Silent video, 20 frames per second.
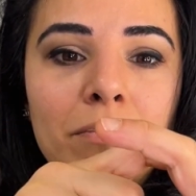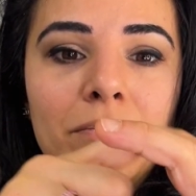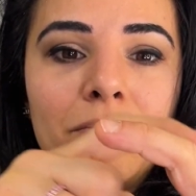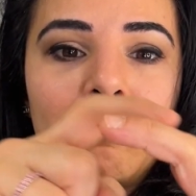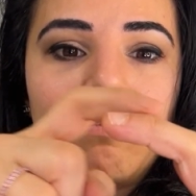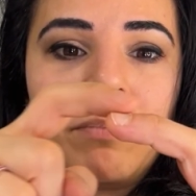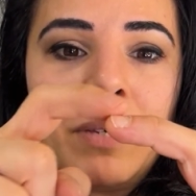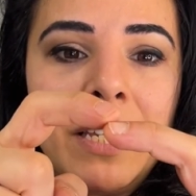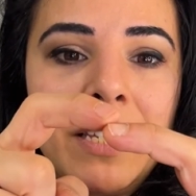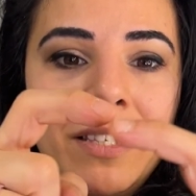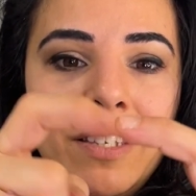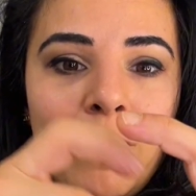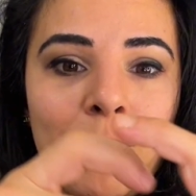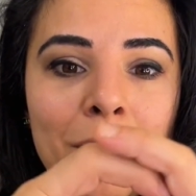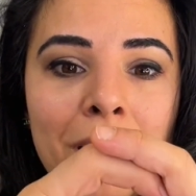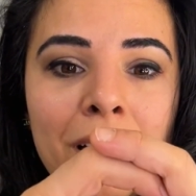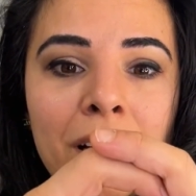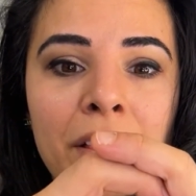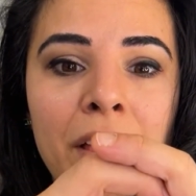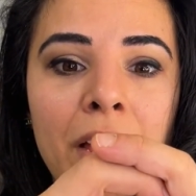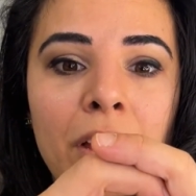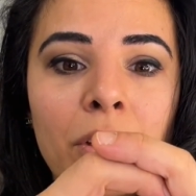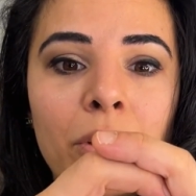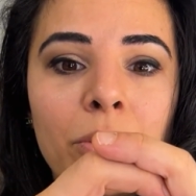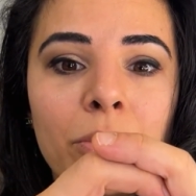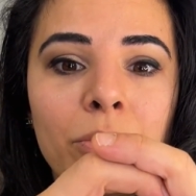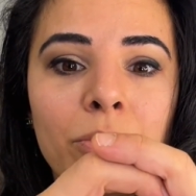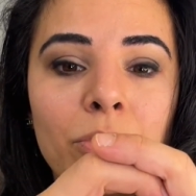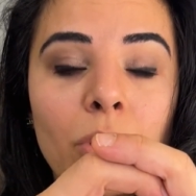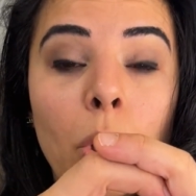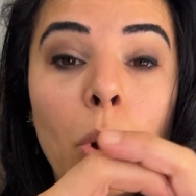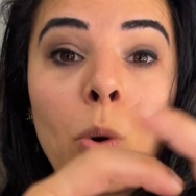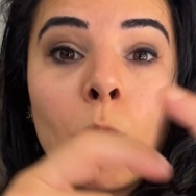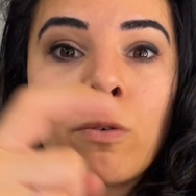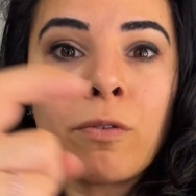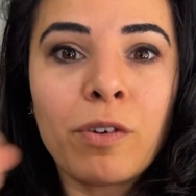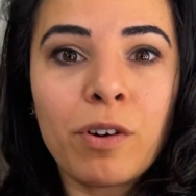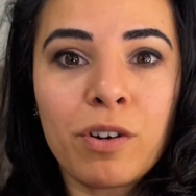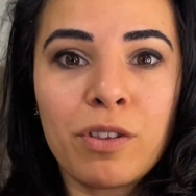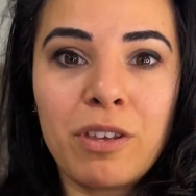piece of metal that goes
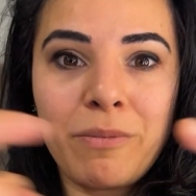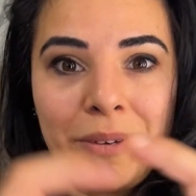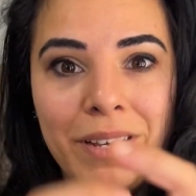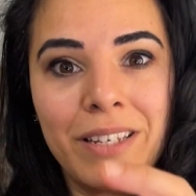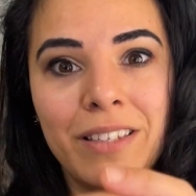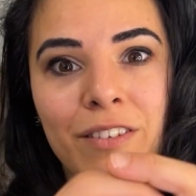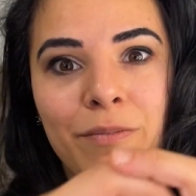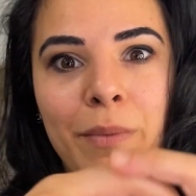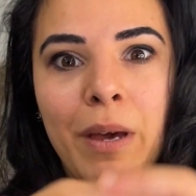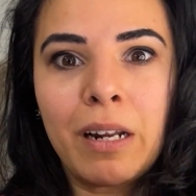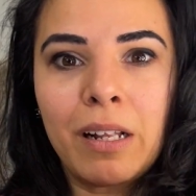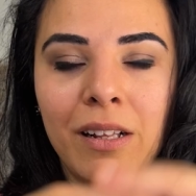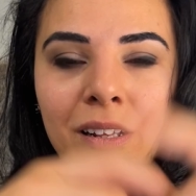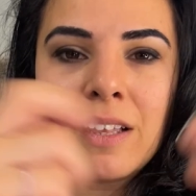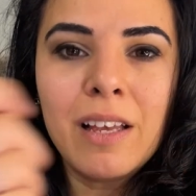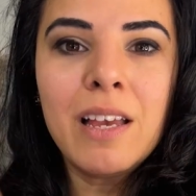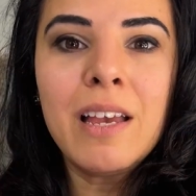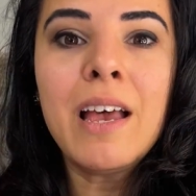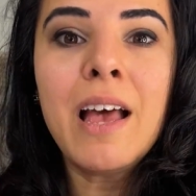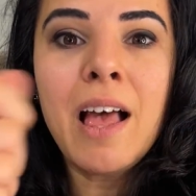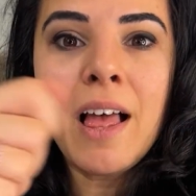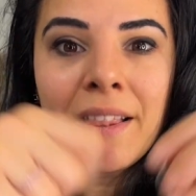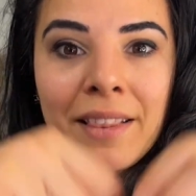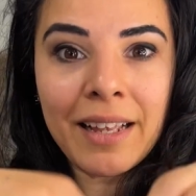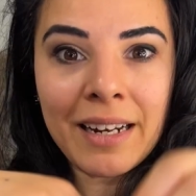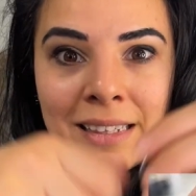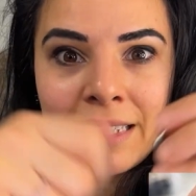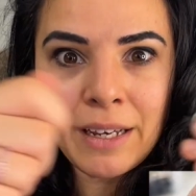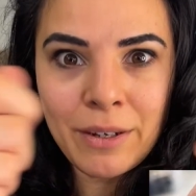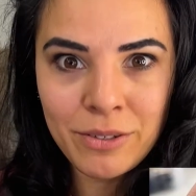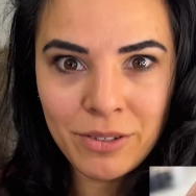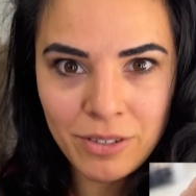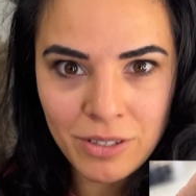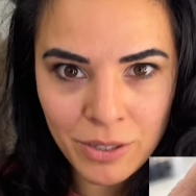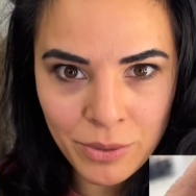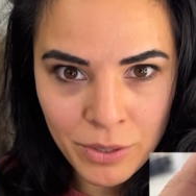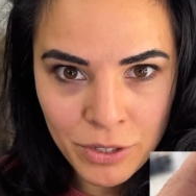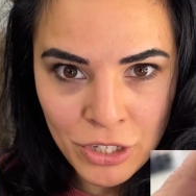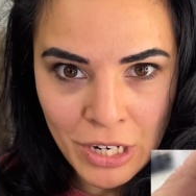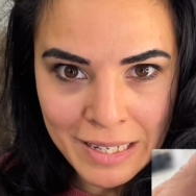over the piece of metal that allows you to
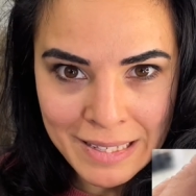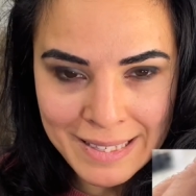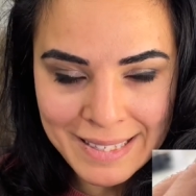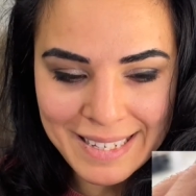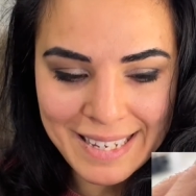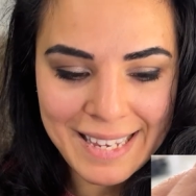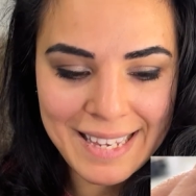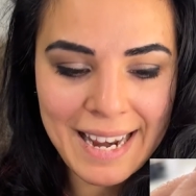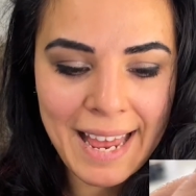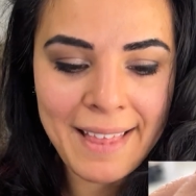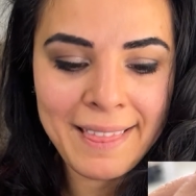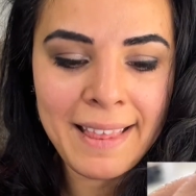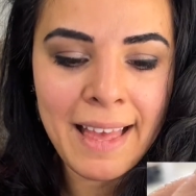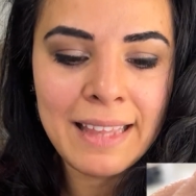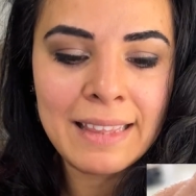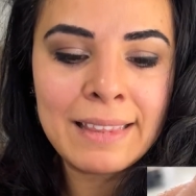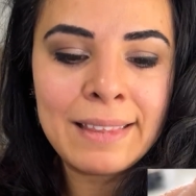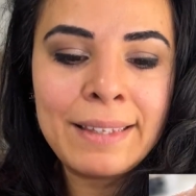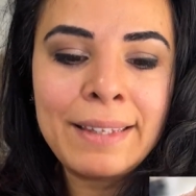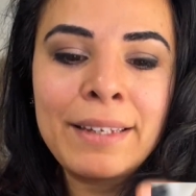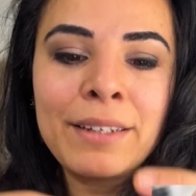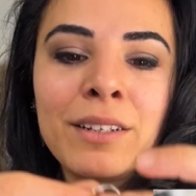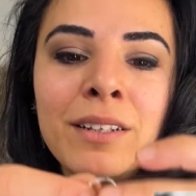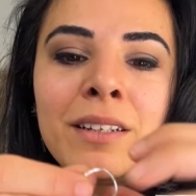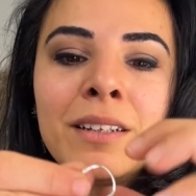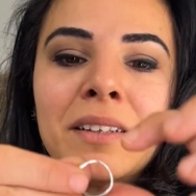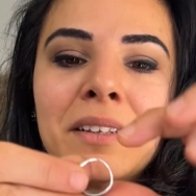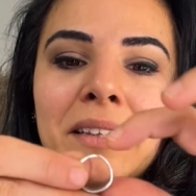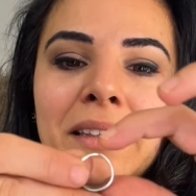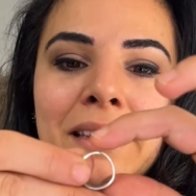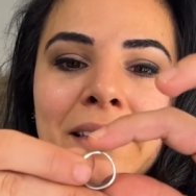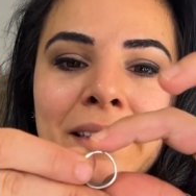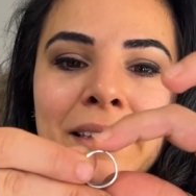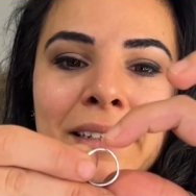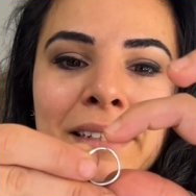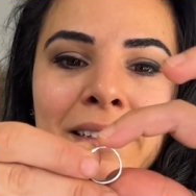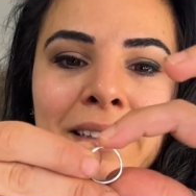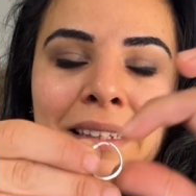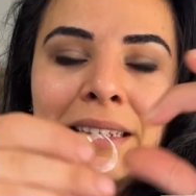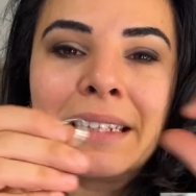adjust it. And that little
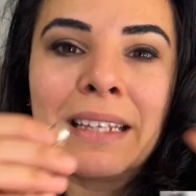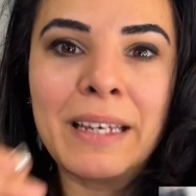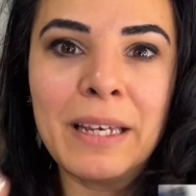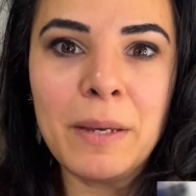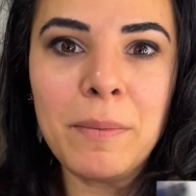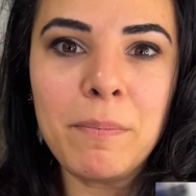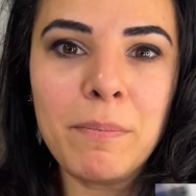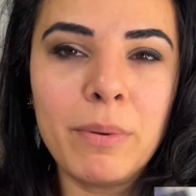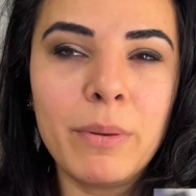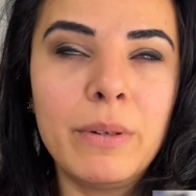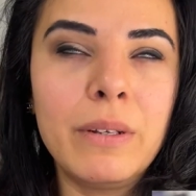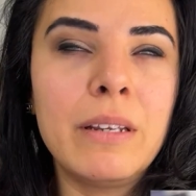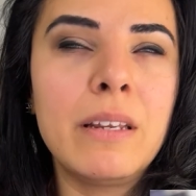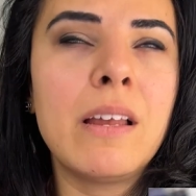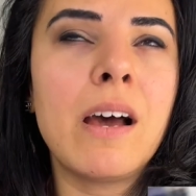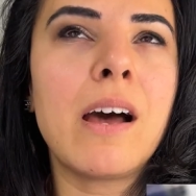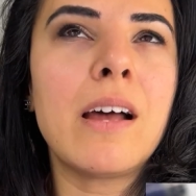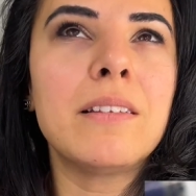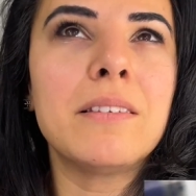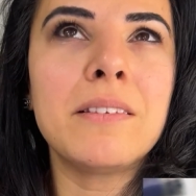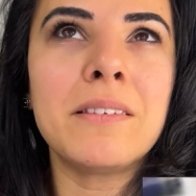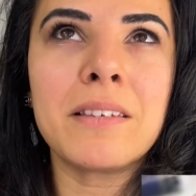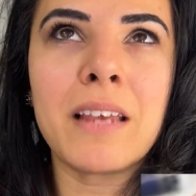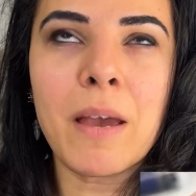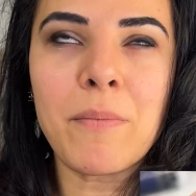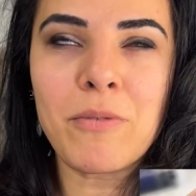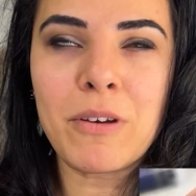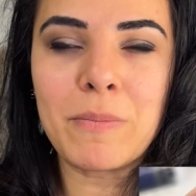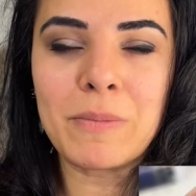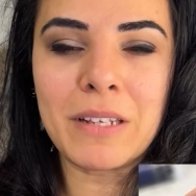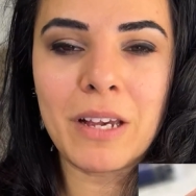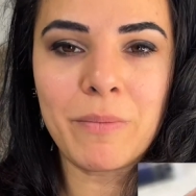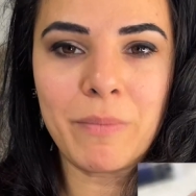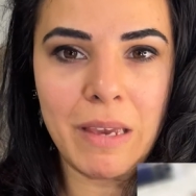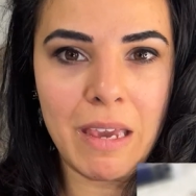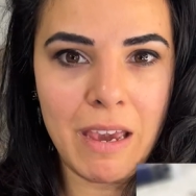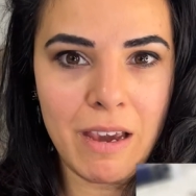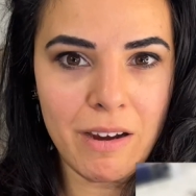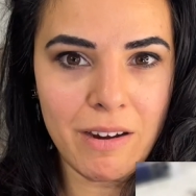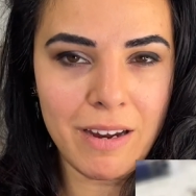lip nonstop rips out my
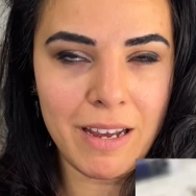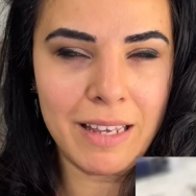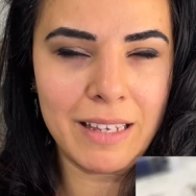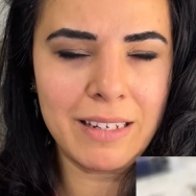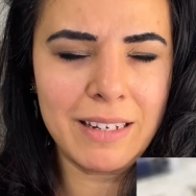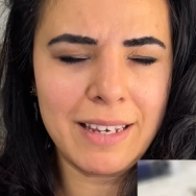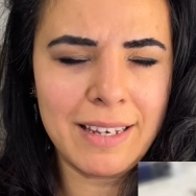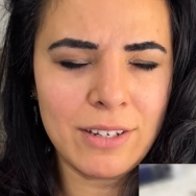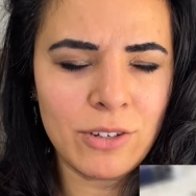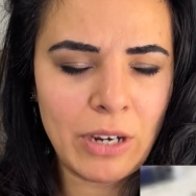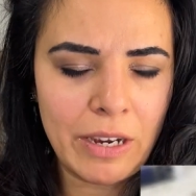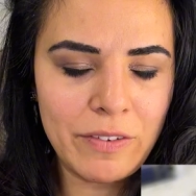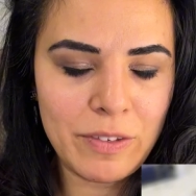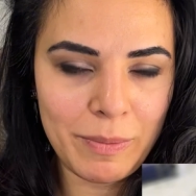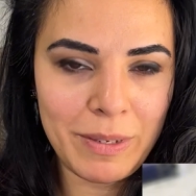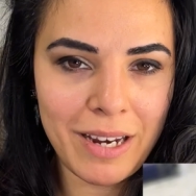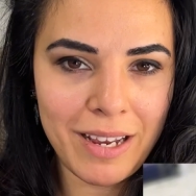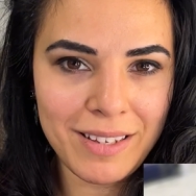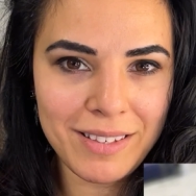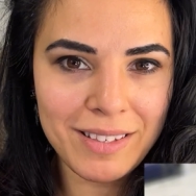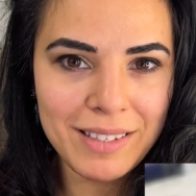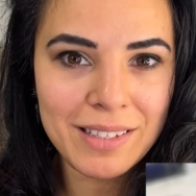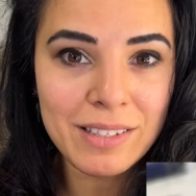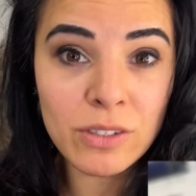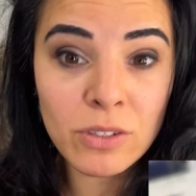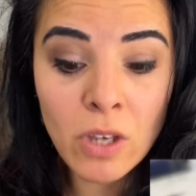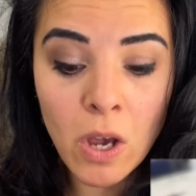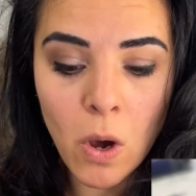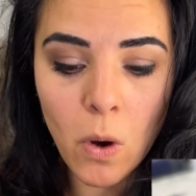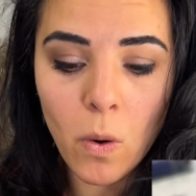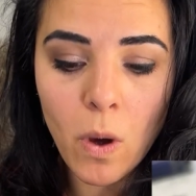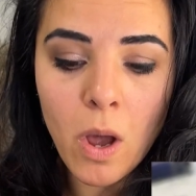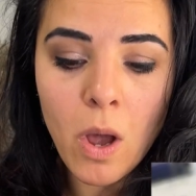hair and it drives me nuts. So